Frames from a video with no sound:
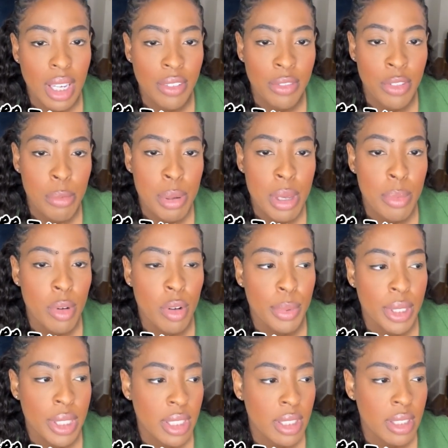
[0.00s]
for people
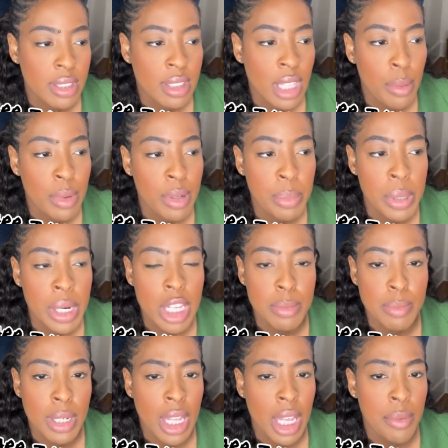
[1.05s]
because they would
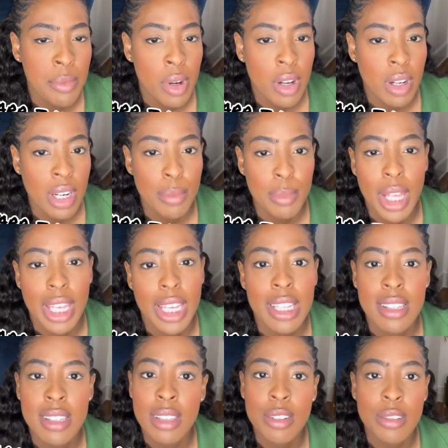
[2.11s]
pronounce my name wrong. And I'm like,
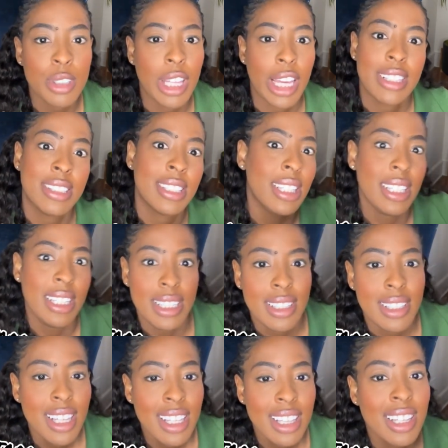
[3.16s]
it's literally like T.